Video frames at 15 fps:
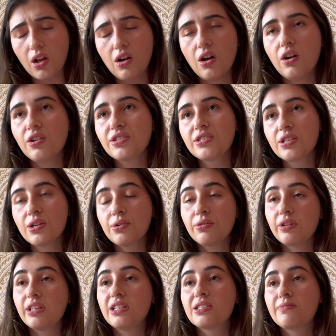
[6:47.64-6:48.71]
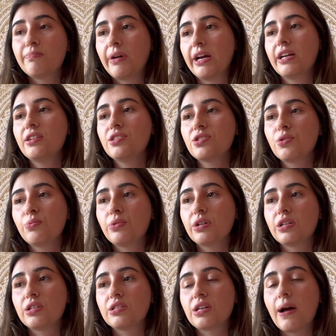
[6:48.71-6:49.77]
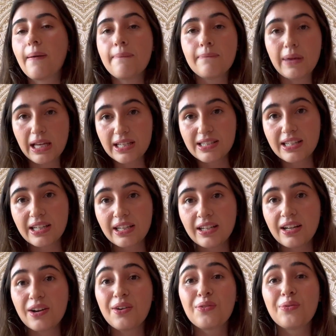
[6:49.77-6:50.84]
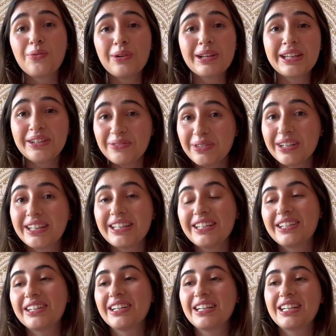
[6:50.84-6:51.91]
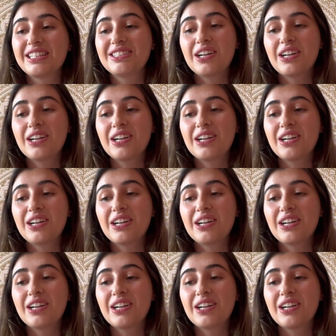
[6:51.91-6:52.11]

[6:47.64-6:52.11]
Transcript: Also, the spice was amazing. Really, really good,